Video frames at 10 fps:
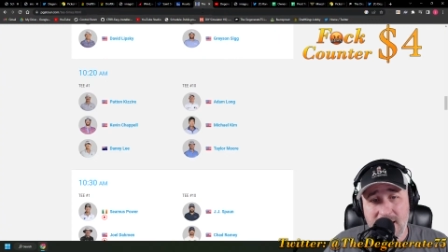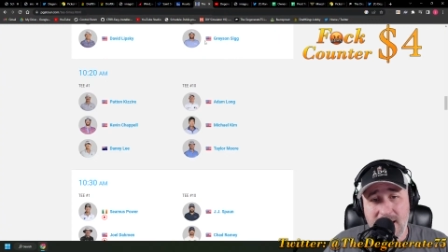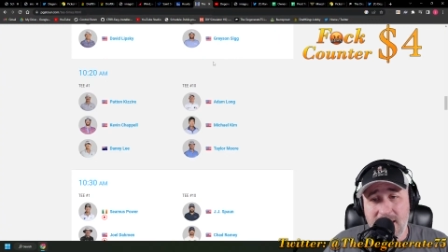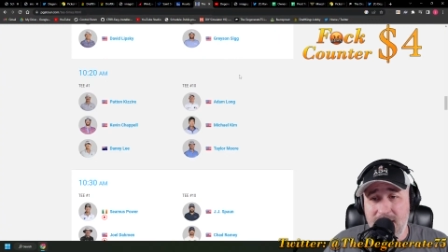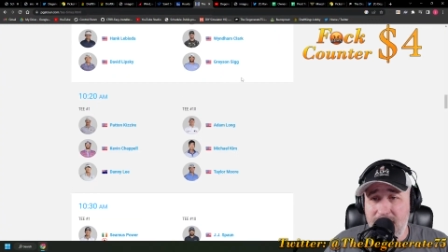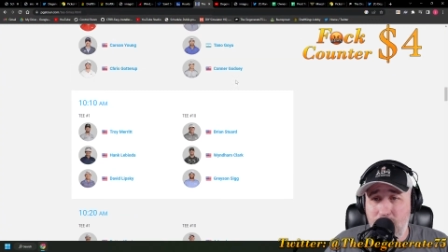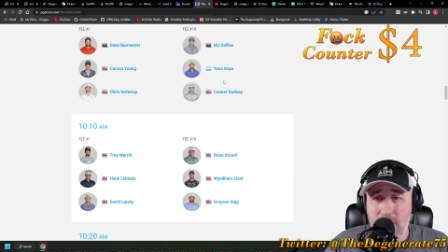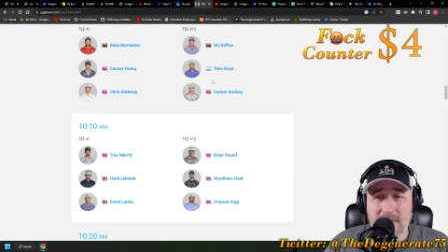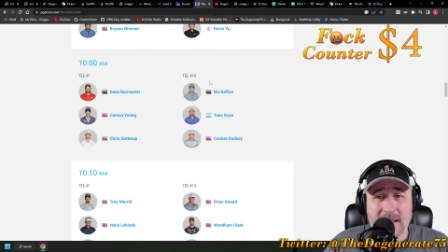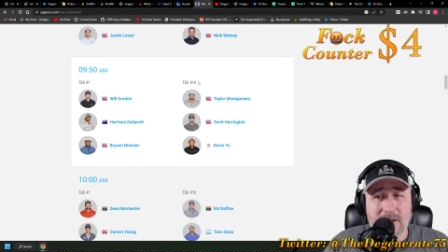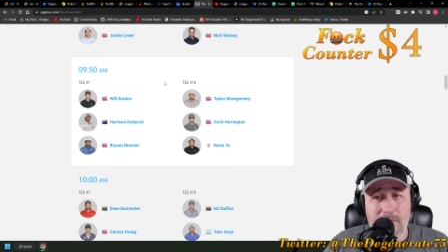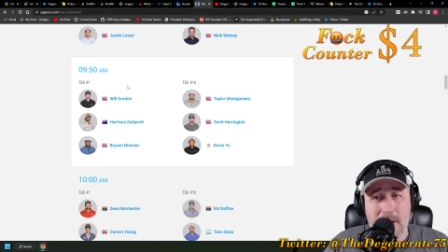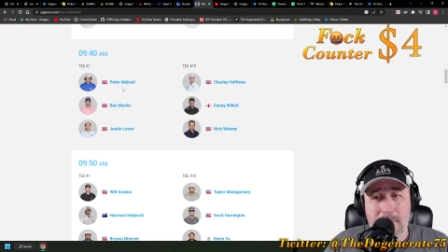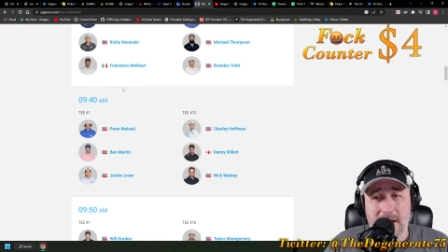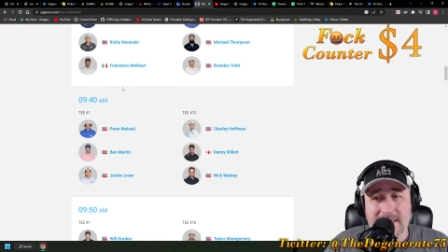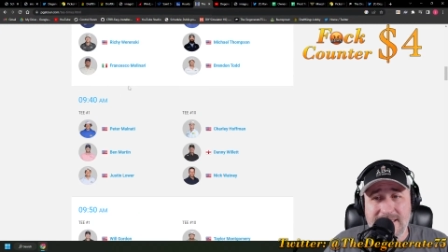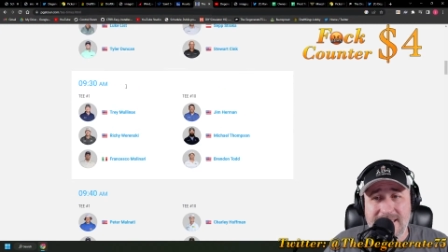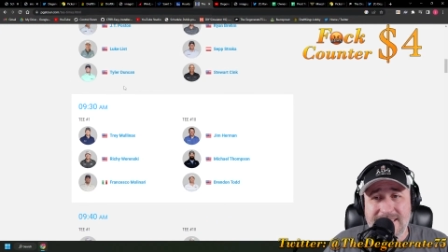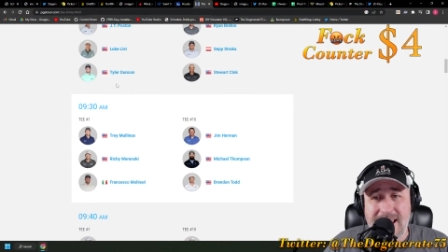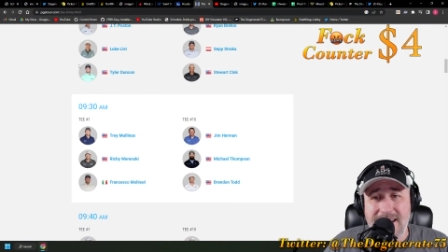And the important thing to remember is
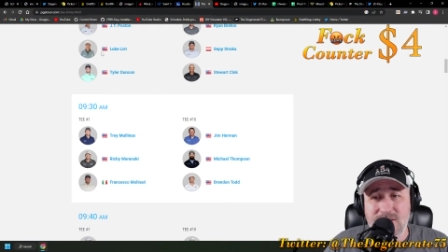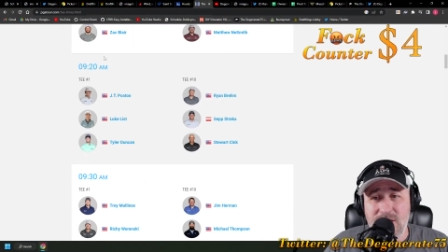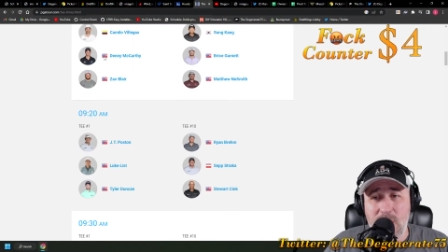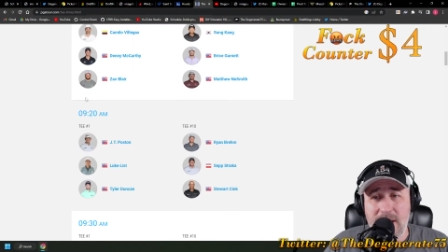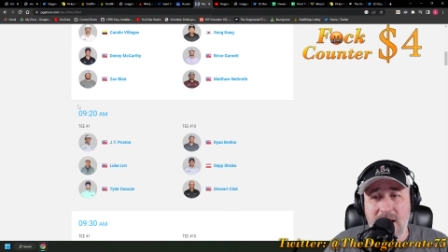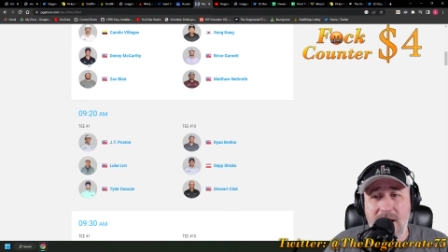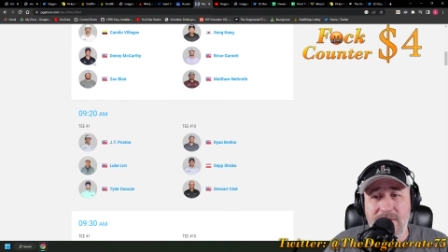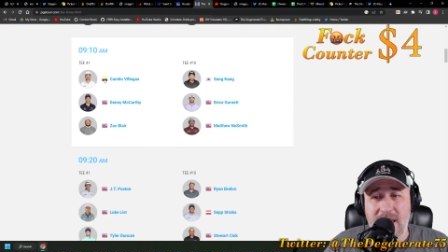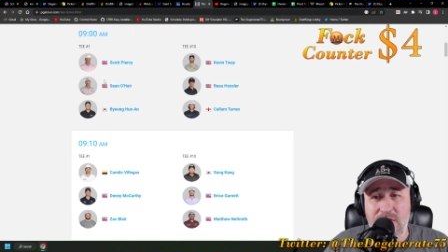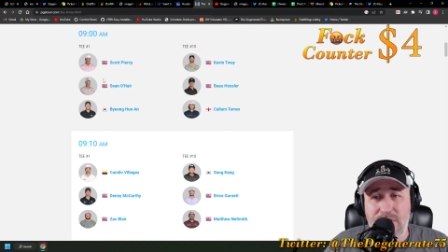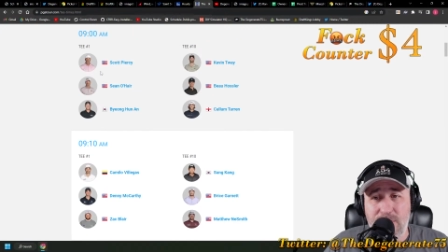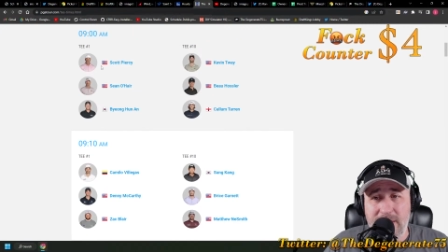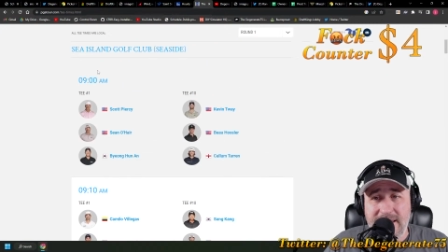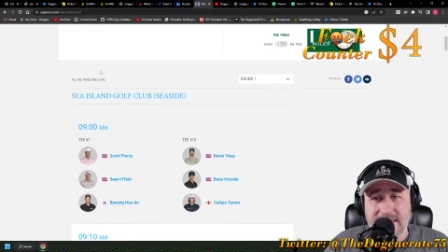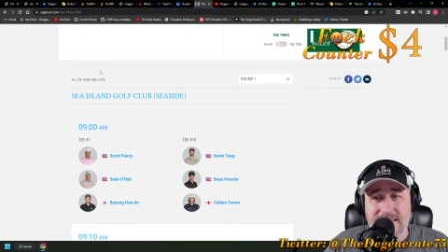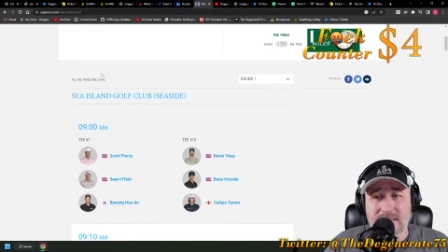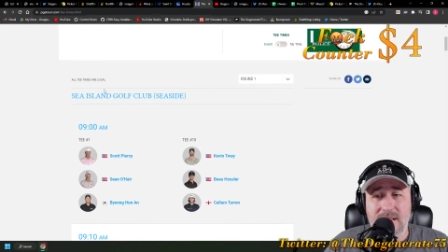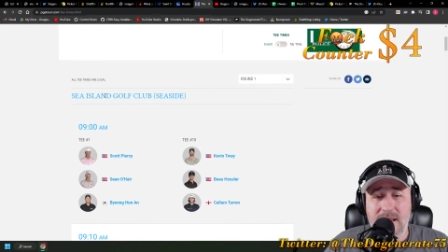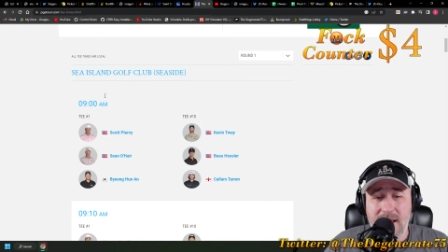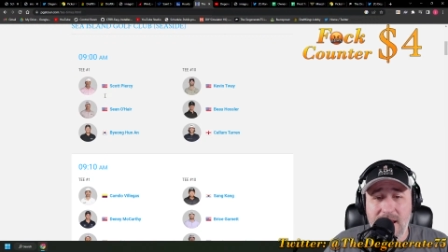these guys are going off in threes
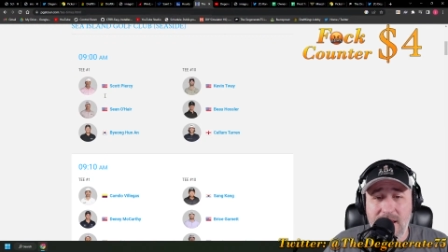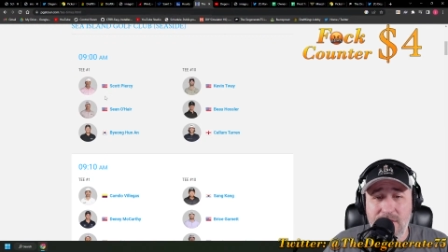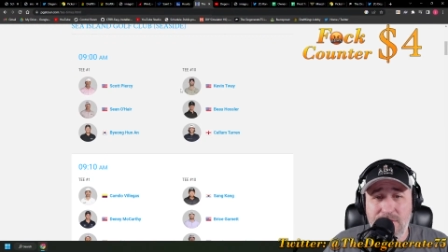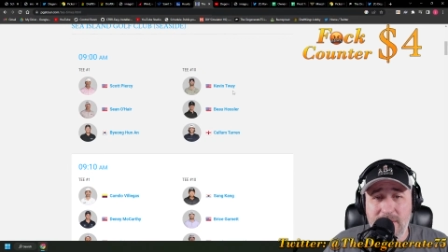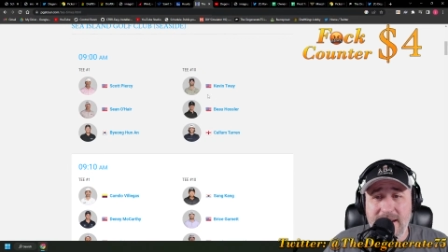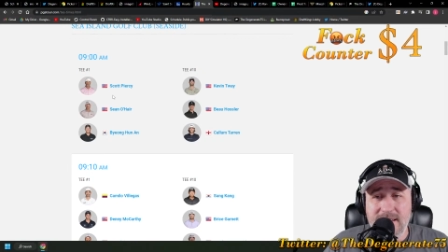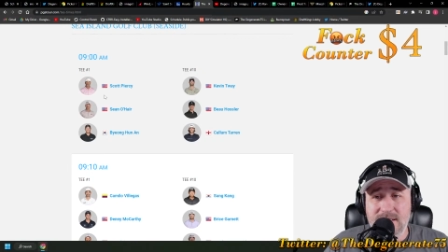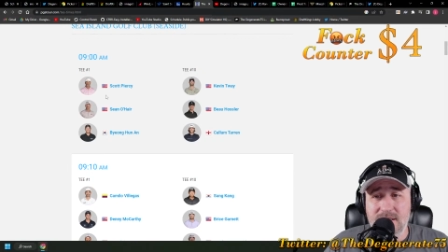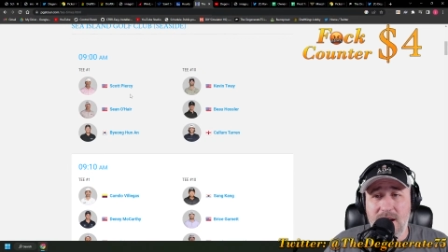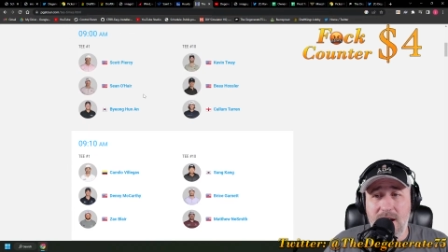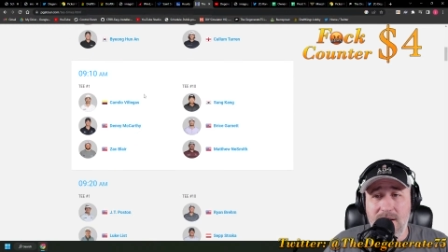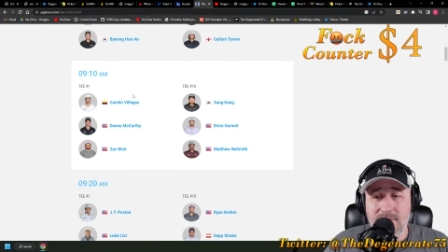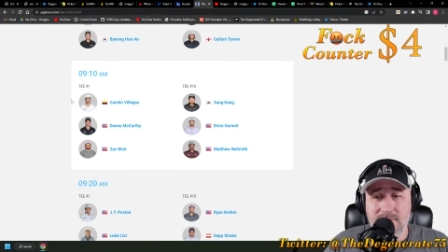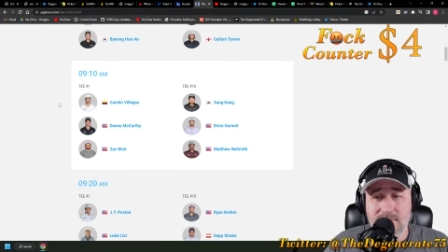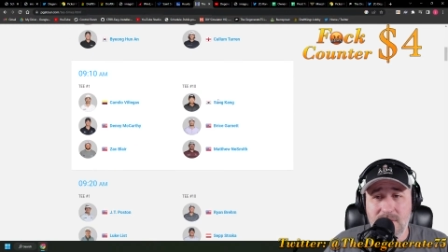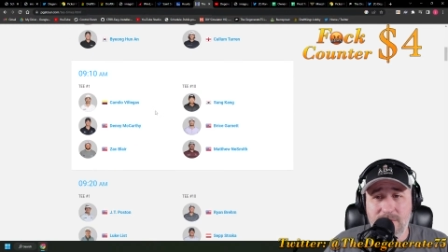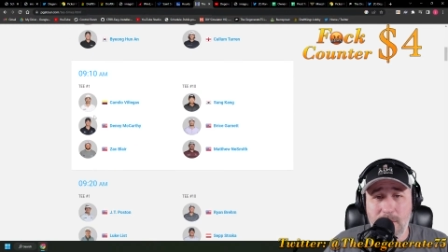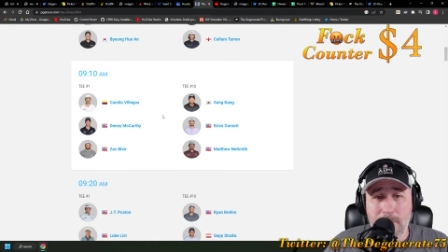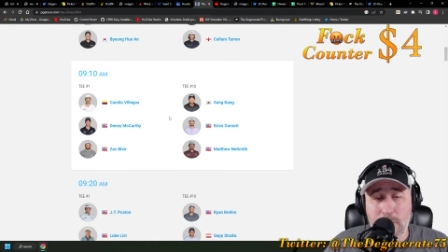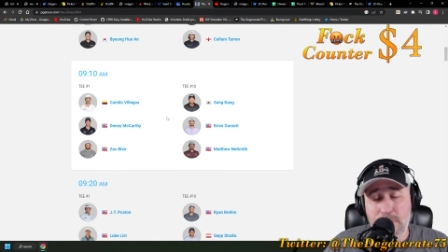
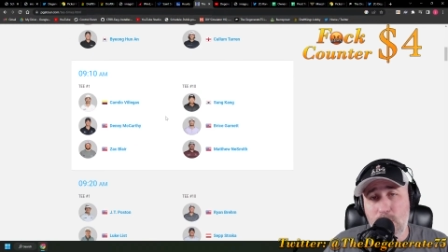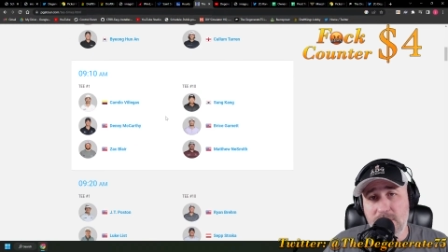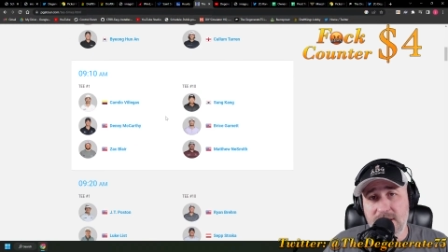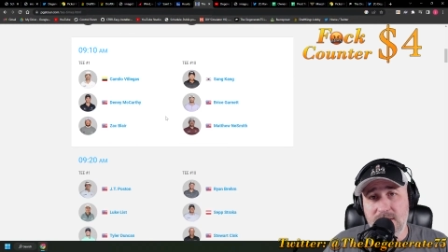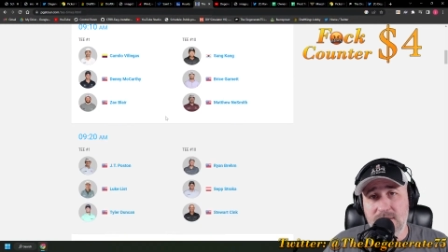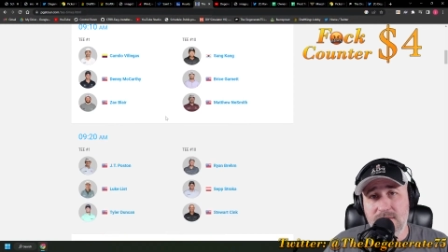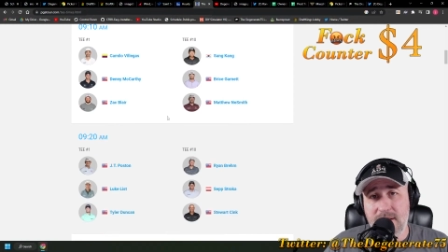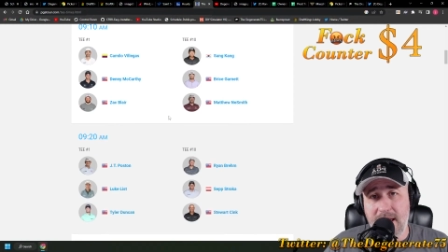from both courses.